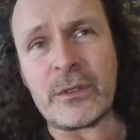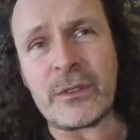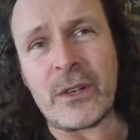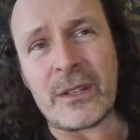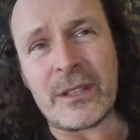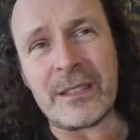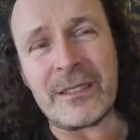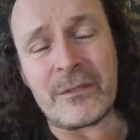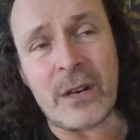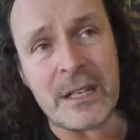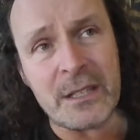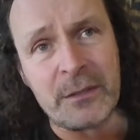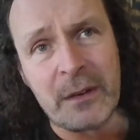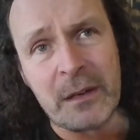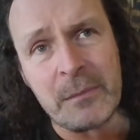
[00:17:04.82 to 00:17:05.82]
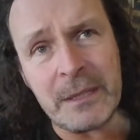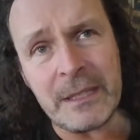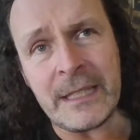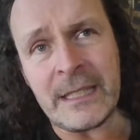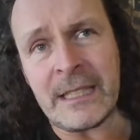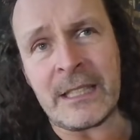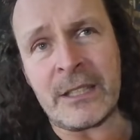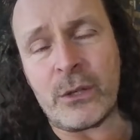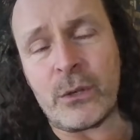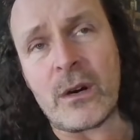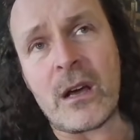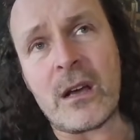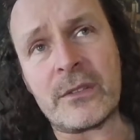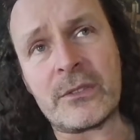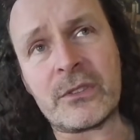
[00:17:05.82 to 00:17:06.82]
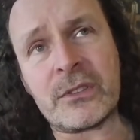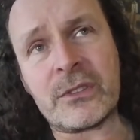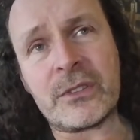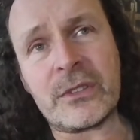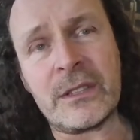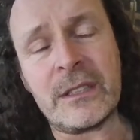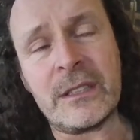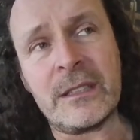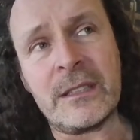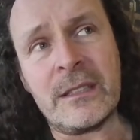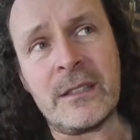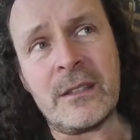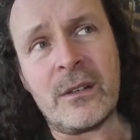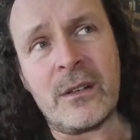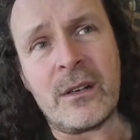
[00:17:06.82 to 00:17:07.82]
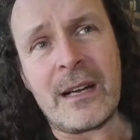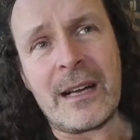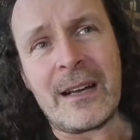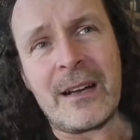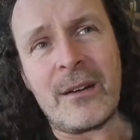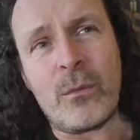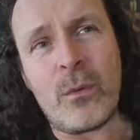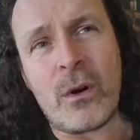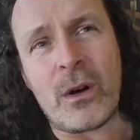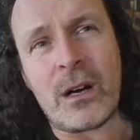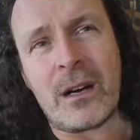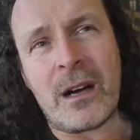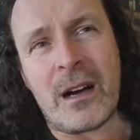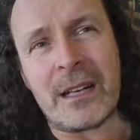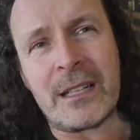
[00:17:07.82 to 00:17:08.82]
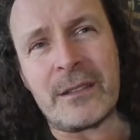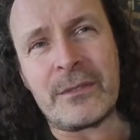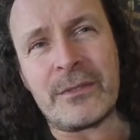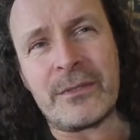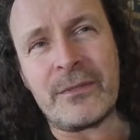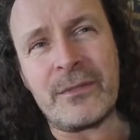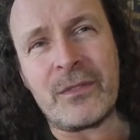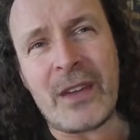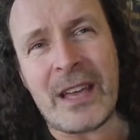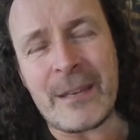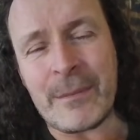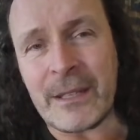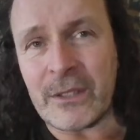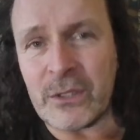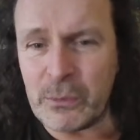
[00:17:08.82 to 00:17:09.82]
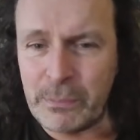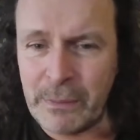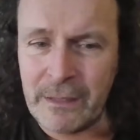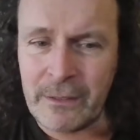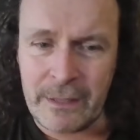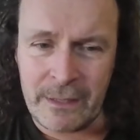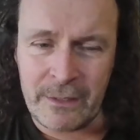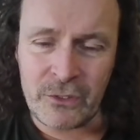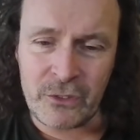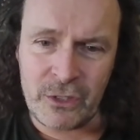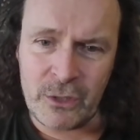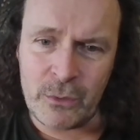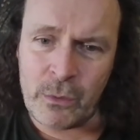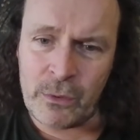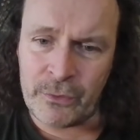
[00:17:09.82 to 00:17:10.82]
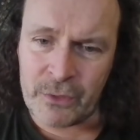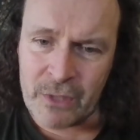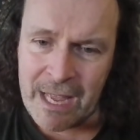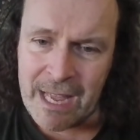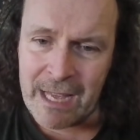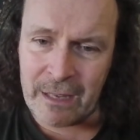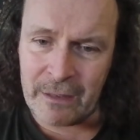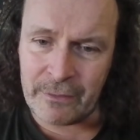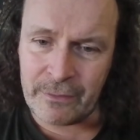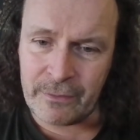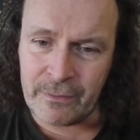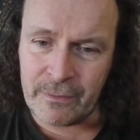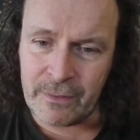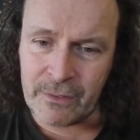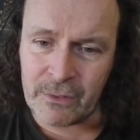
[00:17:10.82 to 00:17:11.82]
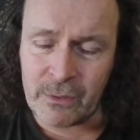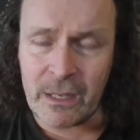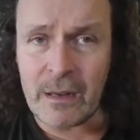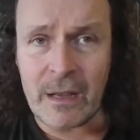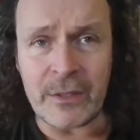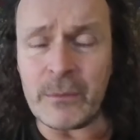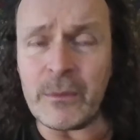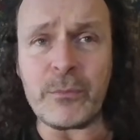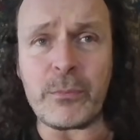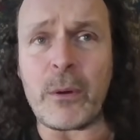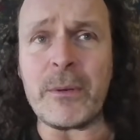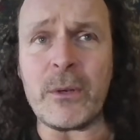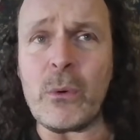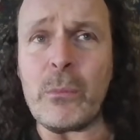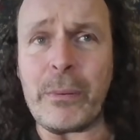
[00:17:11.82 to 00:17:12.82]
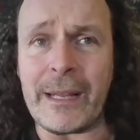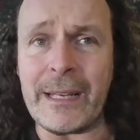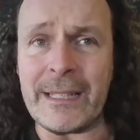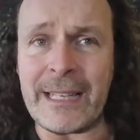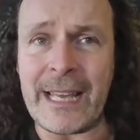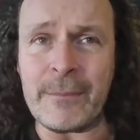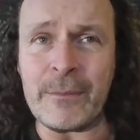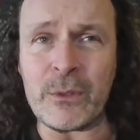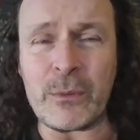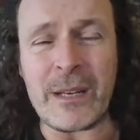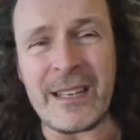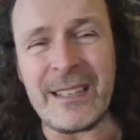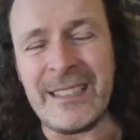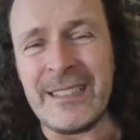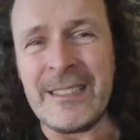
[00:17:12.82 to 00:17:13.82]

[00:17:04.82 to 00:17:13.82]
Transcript: of got, right at the very beginning, you're asked, what kind of game experience do you want to have? Because I think we've probably all played games where